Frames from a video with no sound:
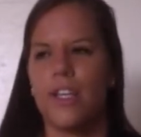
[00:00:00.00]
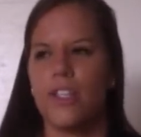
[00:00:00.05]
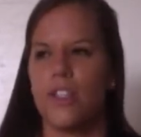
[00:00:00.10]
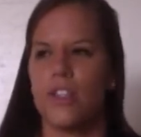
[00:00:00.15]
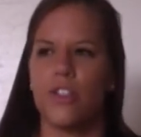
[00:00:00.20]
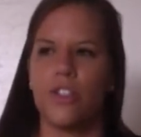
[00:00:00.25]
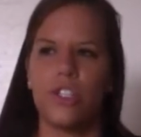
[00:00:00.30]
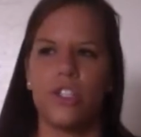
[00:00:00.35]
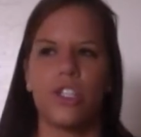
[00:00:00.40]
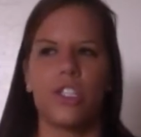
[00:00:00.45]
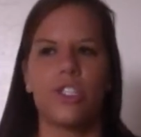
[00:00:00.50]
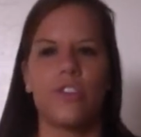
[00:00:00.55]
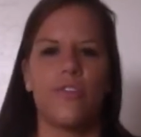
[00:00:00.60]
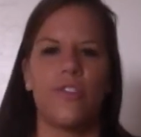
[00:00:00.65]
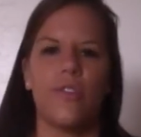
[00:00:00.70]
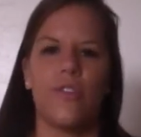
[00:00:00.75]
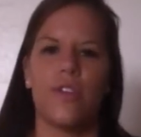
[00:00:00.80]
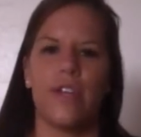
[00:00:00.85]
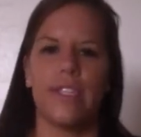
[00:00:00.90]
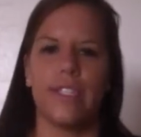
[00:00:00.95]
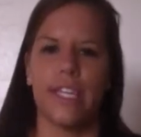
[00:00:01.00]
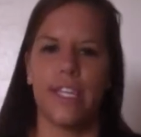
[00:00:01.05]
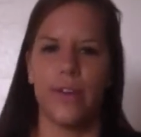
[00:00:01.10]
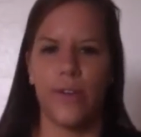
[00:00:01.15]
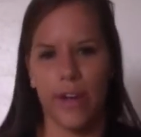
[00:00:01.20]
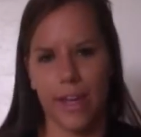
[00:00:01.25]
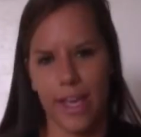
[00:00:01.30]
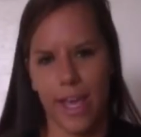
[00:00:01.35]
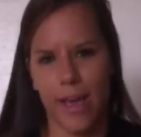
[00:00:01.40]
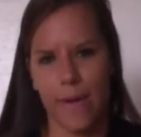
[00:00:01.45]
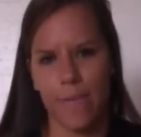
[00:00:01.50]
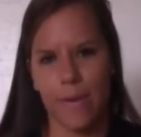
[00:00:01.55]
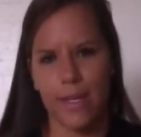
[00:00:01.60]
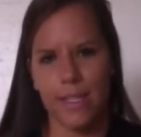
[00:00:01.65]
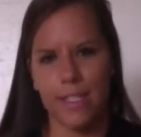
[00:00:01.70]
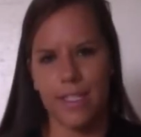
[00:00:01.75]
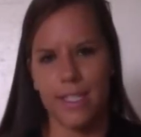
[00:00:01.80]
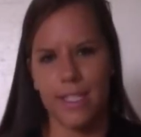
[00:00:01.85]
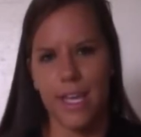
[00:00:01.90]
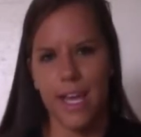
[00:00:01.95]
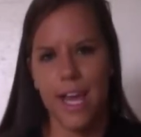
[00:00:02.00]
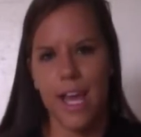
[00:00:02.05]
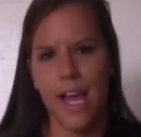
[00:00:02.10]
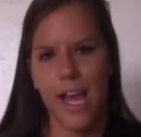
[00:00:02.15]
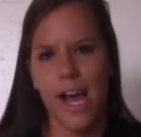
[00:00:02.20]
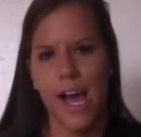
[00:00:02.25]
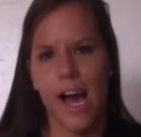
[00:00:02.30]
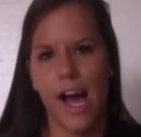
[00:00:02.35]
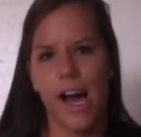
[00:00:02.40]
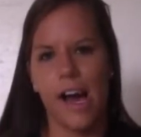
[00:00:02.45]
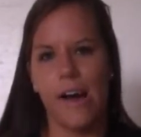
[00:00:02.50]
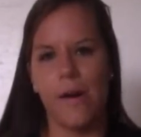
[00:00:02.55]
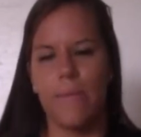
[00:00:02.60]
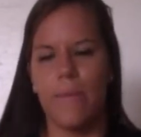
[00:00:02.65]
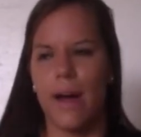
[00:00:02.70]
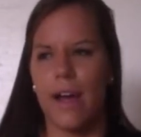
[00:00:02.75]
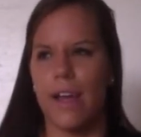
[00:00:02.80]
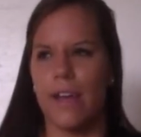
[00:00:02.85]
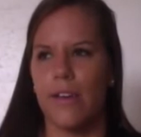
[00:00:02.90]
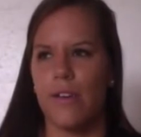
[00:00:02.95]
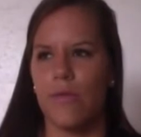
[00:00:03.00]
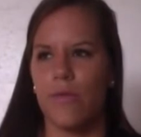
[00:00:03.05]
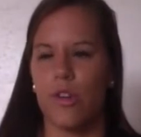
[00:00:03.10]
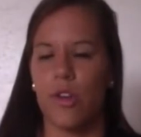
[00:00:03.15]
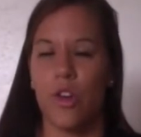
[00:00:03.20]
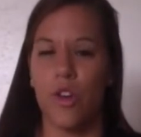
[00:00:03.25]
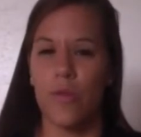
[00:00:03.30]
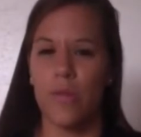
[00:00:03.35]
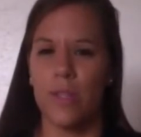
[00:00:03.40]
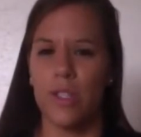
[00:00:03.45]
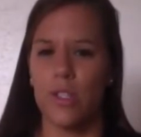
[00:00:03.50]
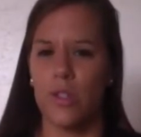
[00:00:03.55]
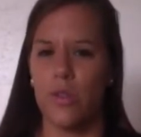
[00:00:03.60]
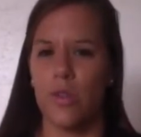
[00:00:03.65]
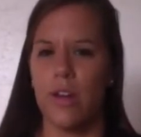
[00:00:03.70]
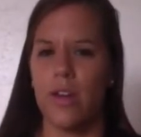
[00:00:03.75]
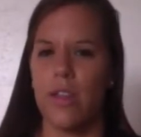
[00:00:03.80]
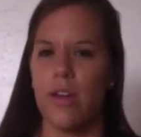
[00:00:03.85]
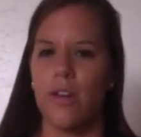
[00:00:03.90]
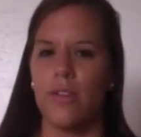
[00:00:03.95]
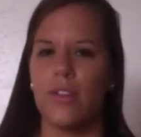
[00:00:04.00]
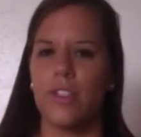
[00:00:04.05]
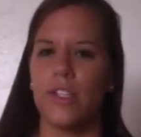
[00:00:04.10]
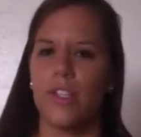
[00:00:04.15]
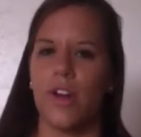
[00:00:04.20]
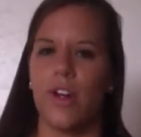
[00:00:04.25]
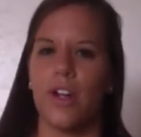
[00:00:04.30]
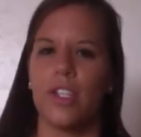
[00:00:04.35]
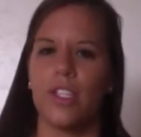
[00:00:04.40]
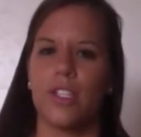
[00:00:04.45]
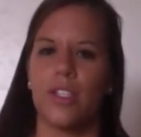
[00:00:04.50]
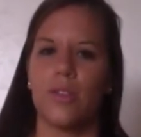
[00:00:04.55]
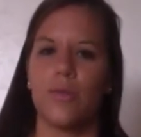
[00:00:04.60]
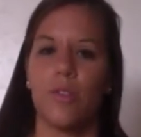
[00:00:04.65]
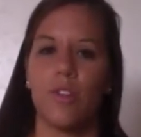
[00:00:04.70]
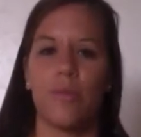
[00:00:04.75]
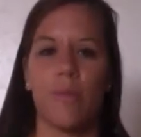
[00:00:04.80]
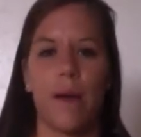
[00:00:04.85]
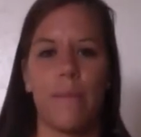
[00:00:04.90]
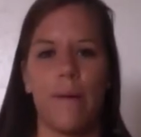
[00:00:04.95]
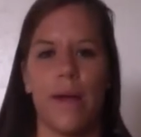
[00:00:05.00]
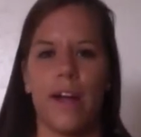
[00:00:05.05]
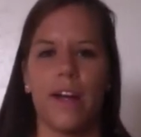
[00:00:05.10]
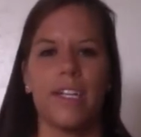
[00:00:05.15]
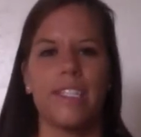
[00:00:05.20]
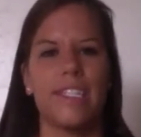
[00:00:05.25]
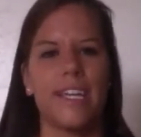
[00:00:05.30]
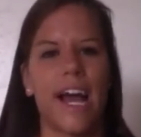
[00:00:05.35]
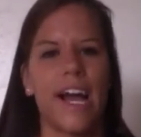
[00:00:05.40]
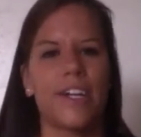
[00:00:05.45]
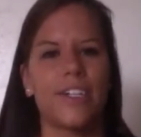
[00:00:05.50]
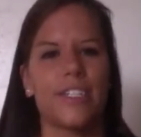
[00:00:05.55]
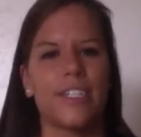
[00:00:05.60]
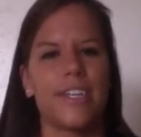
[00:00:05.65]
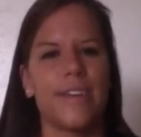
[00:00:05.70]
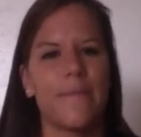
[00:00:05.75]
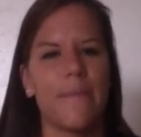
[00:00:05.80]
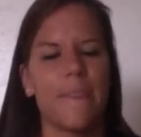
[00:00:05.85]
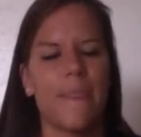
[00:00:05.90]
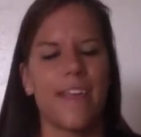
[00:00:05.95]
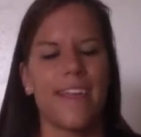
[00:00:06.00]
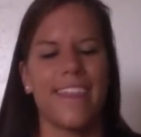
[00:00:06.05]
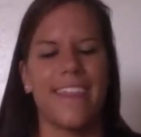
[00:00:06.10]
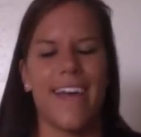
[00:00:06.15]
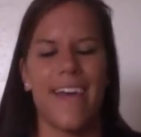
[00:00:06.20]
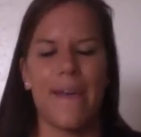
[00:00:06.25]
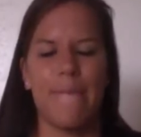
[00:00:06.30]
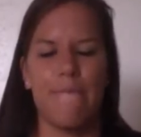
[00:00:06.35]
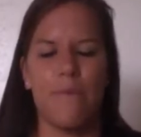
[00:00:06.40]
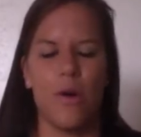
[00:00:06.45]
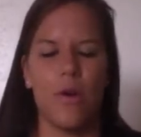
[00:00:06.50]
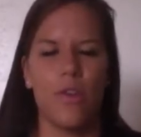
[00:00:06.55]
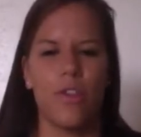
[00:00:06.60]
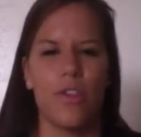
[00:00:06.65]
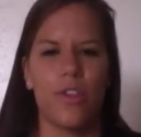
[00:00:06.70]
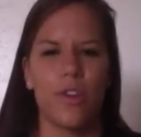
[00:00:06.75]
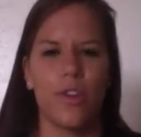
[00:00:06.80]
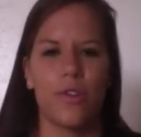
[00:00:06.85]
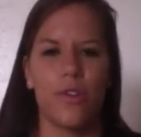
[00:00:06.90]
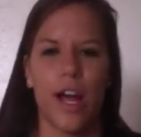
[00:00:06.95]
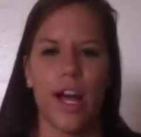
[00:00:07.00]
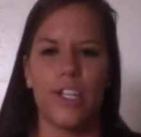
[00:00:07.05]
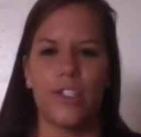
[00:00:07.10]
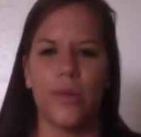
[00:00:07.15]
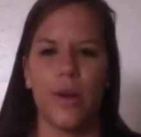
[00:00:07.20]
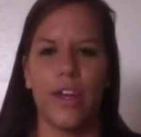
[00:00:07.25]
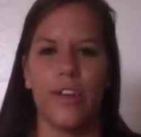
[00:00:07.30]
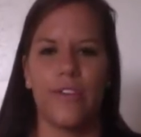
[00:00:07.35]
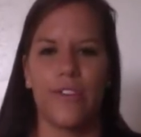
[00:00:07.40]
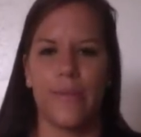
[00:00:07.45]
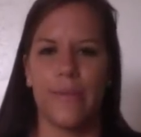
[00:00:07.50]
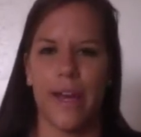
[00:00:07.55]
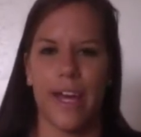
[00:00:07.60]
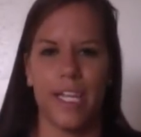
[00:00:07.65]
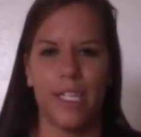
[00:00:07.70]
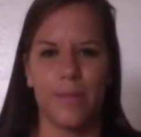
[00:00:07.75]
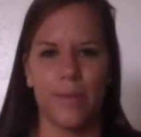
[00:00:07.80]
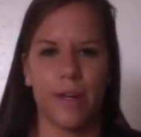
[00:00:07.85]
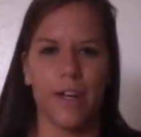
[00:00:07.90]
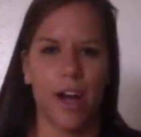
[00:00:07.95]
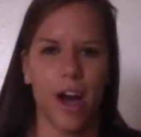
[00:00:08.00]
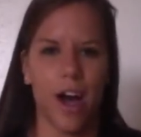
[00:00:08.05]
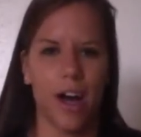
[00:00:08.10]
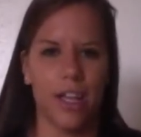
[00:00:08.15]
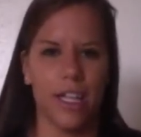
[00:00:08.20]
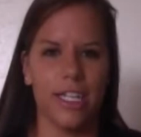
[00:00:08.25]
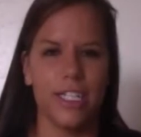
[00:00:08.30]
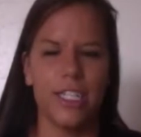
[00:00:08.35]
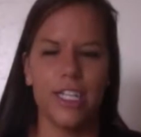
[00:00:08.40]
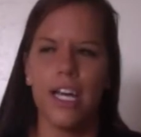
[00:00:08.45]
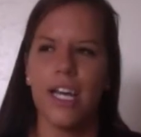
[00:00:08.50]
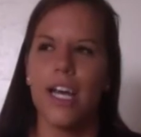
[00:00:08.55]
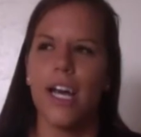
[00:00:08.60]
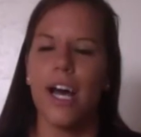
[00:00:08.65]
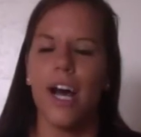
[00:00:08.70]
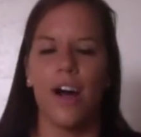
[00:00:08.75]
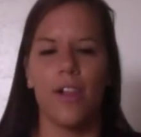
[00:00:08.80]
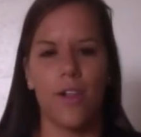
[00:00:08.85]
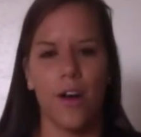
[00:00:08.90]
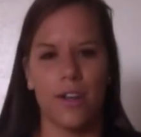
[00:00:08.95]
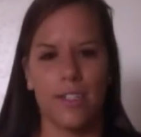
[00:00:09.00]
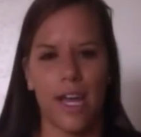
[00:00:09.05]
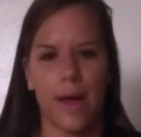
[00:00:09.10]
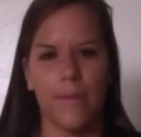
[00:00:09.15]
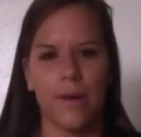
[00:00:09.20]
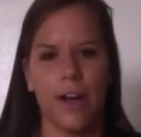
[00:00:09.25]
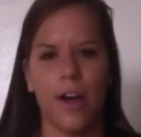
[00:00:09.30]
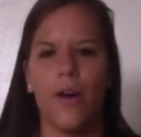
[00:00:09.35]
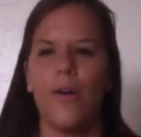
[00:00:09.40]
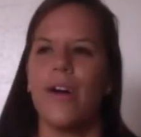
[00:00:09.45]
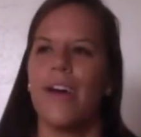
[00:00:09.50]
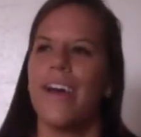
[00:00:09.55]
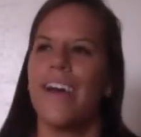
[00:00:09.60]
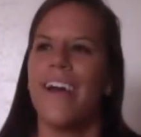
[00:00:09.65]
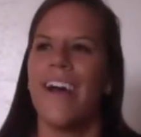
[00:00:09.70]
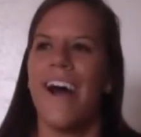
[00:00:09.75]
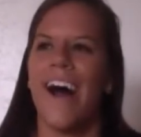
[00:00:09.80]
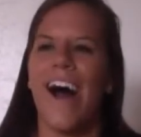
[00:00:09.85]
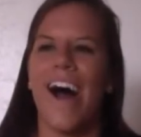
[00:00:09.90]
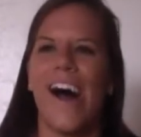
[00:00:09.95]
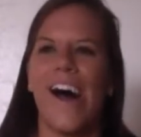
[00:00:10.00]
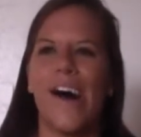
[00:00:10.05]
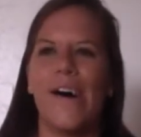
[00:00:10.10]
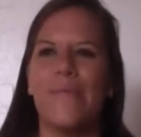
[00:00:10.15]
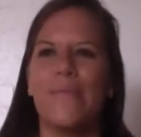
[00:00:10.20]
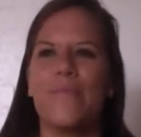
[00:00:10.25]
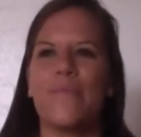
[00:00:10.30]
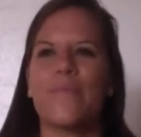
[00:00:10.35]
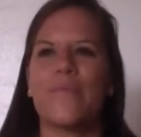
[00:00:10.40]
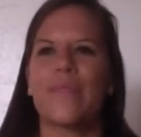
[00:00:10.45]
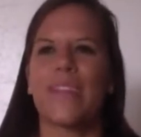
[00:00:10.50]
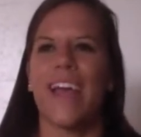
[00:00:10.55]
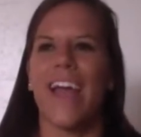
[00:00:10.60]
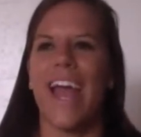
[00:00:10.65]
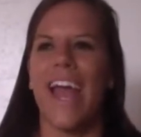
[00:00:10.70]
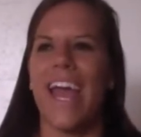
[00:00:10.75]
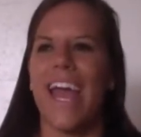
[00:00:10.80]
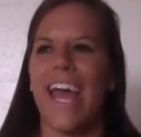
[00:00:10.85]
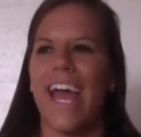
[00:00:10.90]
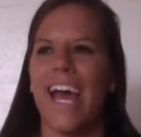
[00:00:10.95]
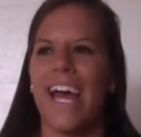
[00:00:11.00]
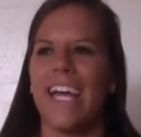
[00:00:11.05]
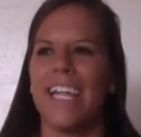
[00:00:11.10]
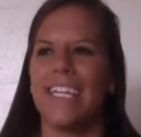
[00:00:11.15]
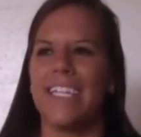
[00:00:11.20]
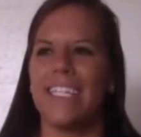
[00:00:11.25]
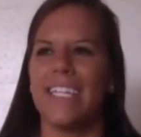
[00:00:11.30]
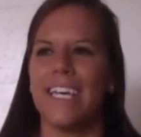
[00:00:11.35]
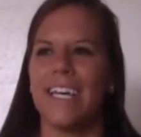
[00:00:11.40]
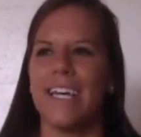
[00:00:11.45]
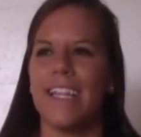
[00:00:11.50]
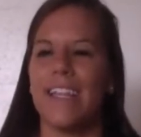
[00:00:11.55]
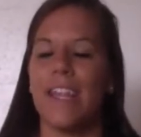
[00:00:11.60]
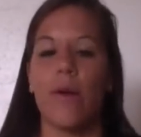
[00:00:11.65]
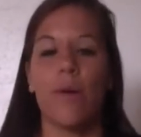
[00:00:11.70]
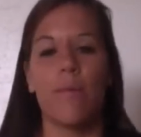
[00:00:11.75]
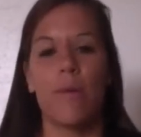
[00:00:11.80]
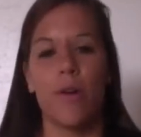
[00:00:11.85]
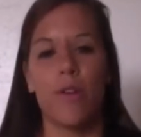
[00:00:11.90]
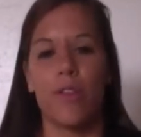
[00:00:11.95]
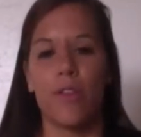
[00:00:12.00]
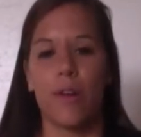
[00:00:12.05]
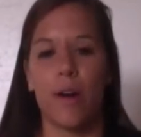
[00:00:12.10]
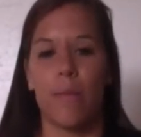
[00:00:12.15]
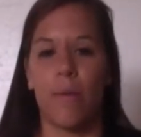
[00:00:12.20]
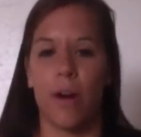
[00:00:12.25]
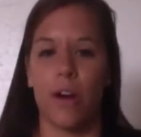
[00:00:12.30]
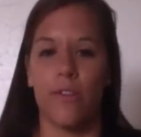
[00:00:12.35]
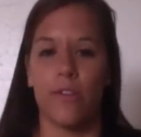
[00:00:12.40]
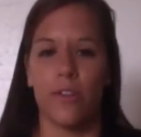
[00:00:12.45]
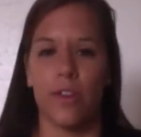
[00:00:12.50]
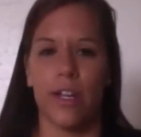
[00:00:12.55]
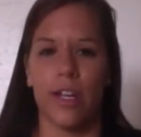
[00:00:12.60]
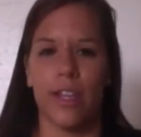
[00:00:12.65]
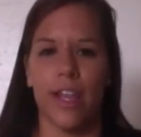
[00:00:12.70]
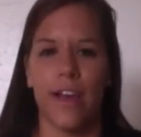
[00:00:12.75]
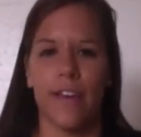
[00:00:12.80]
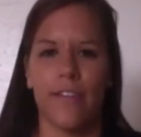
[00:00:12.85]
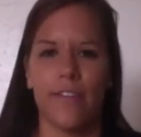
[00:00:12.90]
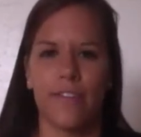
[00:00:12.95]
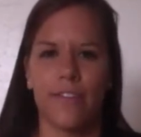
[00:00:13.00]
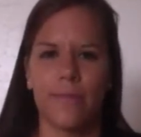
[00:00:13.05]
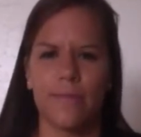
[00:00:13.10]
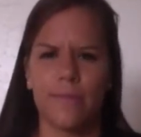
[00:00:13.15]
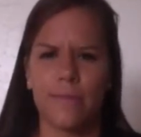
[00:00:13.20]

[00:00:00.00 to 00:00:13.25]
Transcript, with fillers: So those are just a few things I do on campus. Uh, my recruitment story, though, starts with my parents, actually. They both graduated from Gettysburg College a long time ago, um, and they were both a part of Greek life.